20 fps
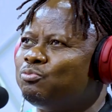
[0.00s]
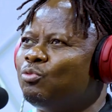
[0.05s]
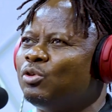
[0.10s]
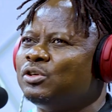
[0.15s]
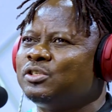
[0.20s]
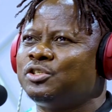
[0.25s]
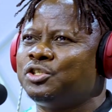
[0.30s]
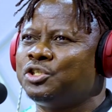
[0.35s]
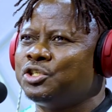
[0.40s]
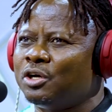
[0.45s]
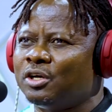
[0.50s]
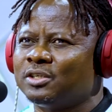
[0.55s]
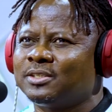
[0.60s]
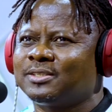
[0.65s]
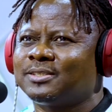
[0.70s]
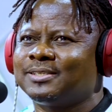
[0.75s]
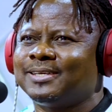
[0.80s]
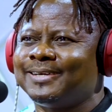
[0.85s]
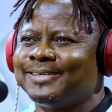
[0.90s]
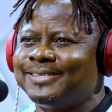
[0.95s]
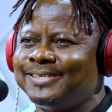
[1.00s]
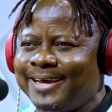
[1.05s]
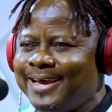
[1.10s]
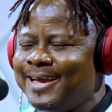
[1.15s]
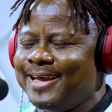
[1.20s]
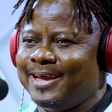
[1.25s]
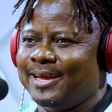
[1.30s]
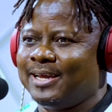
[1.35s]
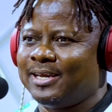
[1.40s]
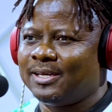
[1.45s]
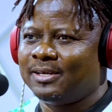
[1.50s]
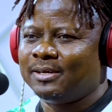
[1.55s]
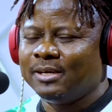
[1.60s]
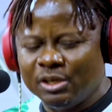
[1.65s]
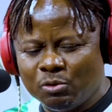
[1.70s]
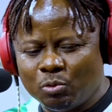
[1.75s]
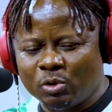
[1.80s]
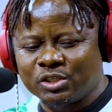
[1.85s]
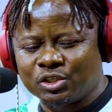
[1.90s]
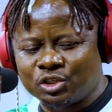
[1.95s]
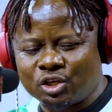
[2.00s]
was just there. It was